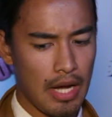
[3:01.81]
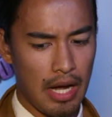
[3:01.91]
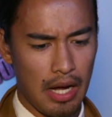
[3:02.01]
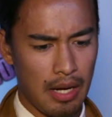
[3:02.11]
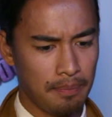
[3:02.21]

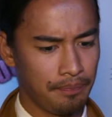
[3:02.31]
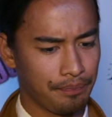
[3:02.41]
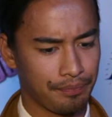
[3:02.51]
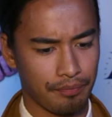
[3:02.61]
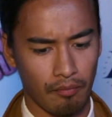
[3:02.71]
Um,
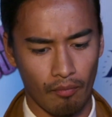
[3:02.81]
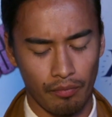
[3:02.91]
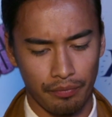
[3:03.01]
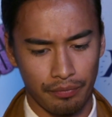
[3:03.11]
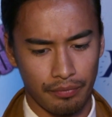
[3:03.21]

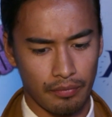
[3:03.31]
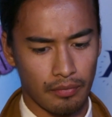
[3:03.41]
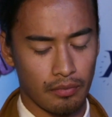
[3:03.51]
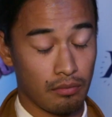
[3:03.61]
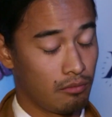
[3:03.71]

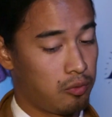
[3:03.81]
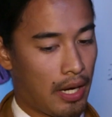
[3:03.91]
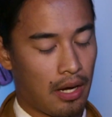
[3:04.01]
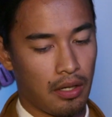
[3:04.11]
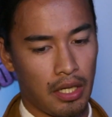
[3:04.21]

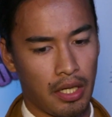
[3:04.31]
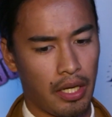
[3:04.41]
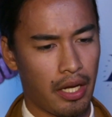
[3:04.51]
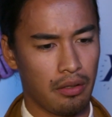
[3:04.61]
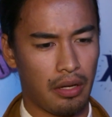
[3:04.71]
wow, uh,
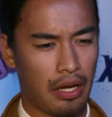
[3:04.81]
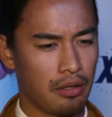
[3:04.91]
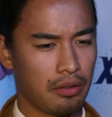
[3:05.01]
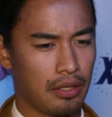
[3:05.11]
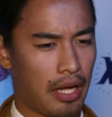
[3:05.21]
I don't, I
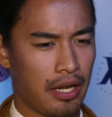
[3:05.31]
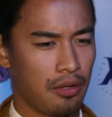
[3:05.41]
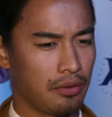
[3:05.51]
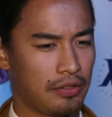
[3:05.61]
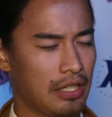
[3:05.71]
don't, I
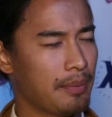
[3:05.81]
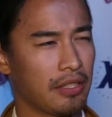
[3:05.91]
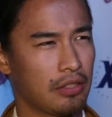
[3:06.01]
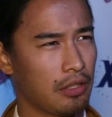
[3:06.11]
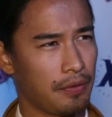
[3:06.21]
don't see
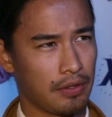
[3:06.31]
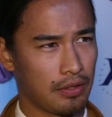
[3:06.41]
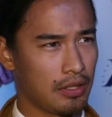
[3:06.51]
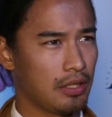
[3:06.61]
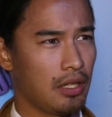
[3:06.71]
myself as
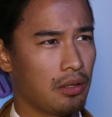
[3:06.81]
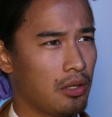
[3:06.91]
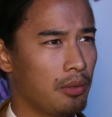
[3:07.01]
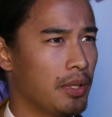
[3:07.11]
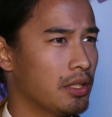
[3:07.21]
a, a
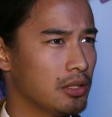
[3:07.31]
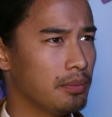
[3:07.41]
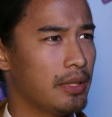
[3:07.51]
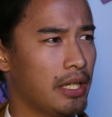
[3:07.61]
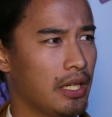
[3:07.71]
role model,
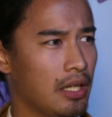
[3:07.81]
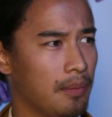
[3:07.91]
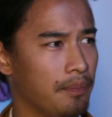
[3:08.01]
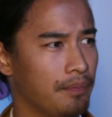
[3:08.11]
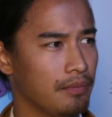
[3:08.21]
but.
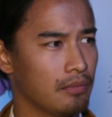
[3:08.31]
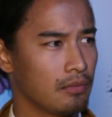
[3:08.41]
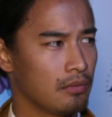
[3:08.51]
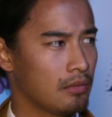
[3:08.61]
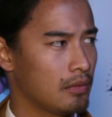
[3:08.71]
Um,
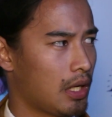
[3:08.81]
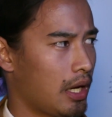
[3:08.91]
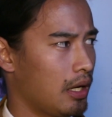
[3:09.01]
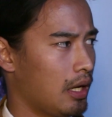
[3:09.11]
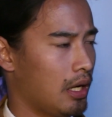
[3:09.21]

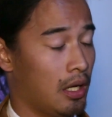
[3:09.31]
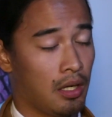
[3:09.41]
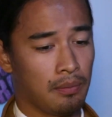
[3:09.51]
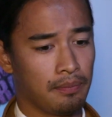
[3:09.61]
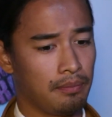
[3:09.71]

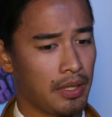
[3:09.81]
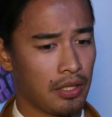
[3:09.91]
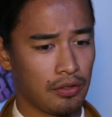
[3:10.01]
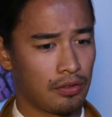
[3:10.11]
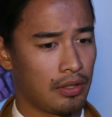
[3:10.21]
um,
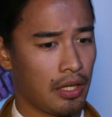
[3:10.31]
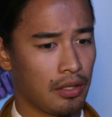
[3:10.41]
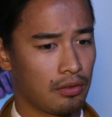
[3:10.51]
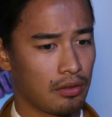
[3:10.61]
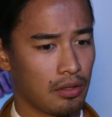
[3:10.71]
because
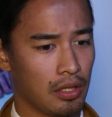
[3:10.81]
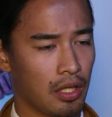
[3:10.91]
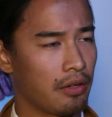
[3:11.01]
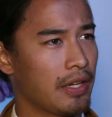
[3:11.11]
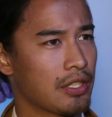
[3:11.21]
there's a
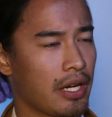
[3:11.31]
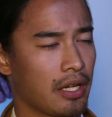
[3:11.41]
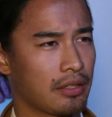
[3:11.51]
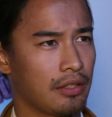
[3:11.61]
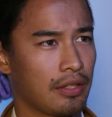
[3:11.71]
lot of Asian
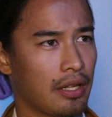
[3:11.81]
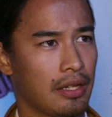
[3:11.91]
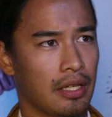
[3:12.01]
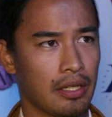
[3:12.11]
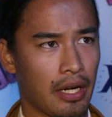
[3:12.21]
actors out
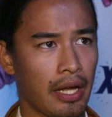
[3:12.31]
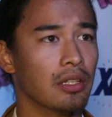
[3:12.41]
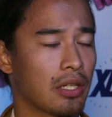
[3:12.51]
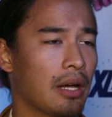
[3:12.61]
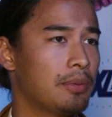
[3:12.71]
there that I
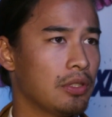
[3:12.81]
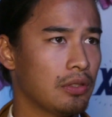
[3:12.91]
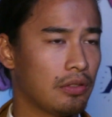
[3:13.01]
look up to.